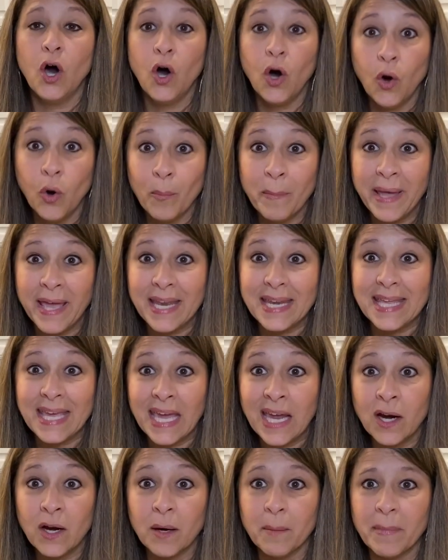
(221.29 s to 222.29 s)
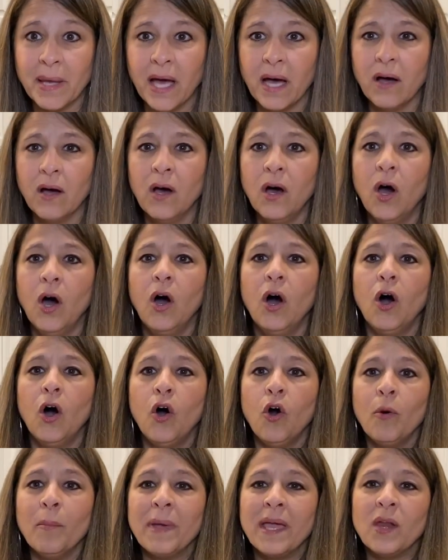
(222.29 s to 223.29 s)
Homemade caramel,
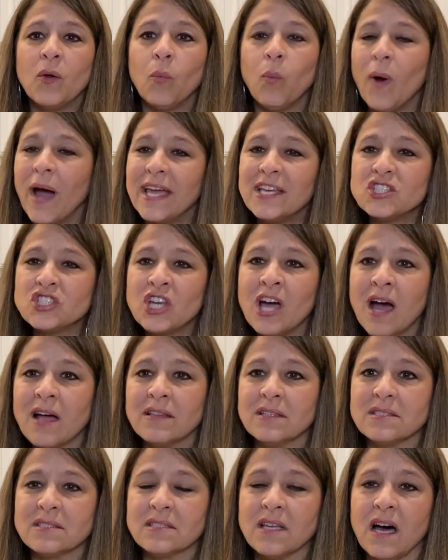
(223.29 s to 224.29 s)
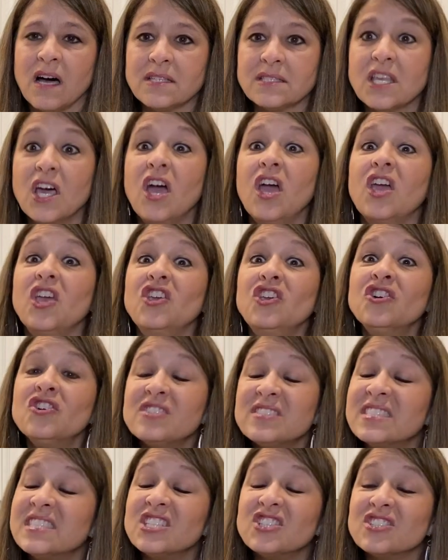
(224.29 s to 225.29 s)
homemade white chocolate sauce.
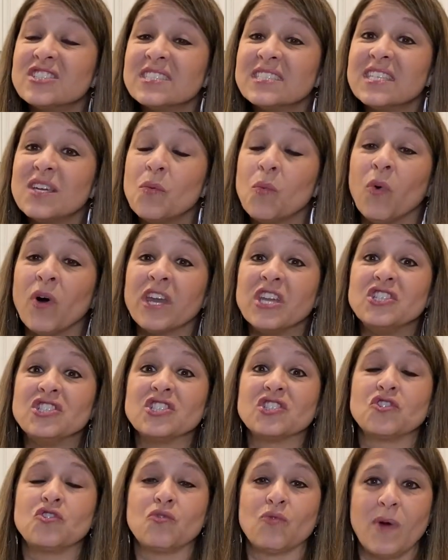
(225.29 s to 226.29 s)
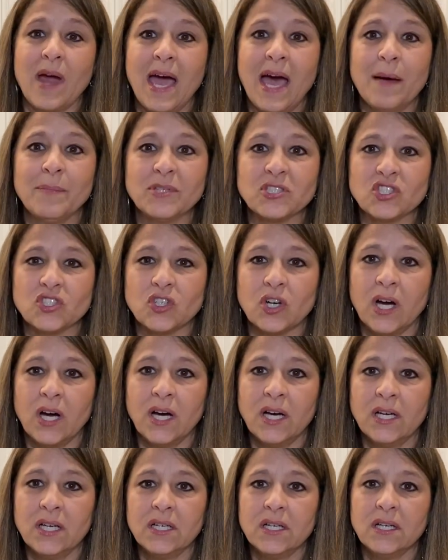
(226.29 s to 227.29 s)
You'll seriously want to just grab a
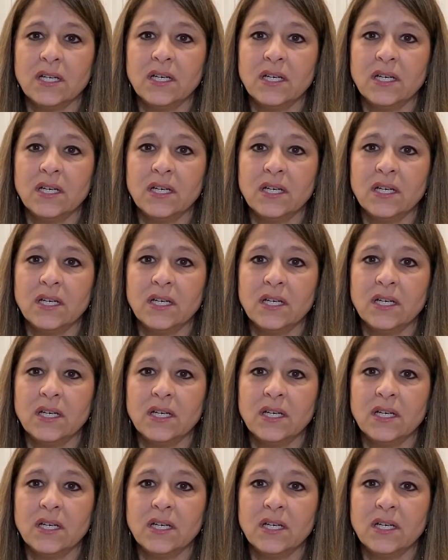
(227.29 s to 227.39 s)
straw.